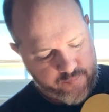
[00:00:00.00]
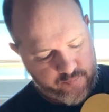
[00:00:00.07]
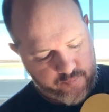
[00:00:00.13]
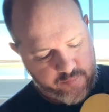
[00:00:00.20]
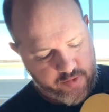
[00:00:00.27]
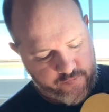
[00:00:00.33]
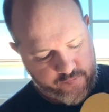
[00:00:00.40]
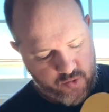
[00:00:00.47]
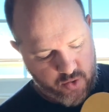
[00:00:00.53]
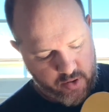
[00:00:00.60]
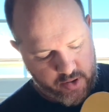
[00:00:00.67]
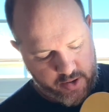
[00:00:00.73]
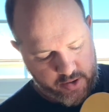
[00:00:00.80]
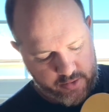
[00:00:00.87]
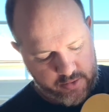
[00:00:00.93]
Before
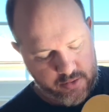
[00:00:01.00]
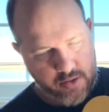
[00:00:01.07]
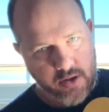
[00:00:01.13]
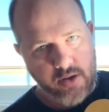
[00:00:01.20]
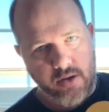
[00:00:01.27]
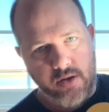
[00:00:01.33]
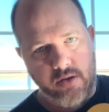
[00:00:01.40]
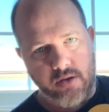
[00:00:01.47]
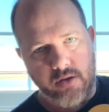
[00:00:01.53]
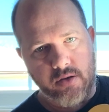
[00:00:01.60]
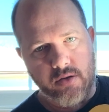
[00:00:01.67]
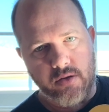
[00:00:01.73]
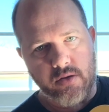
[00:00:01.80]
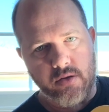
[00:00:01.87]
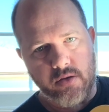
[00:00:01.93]
this,
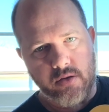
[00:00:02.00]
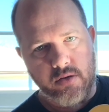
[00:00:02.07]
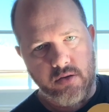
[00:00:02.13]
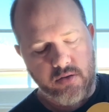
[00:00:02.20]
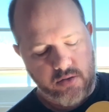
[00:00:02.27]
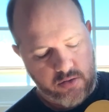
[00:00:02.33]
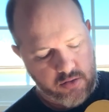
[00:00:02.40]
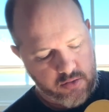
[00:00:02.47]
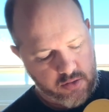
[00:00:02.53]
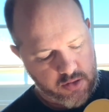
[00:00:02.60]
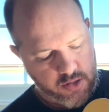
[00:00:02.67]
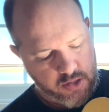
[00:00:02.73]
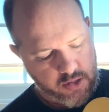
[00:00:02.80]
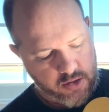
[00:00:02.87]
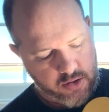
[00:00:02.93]
you
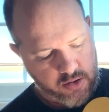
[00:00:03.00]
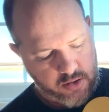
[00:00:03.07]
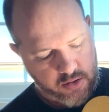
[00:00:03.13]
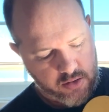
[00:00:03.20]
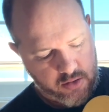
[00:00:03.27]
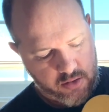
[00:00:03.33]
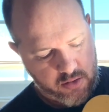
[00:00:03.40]
could hear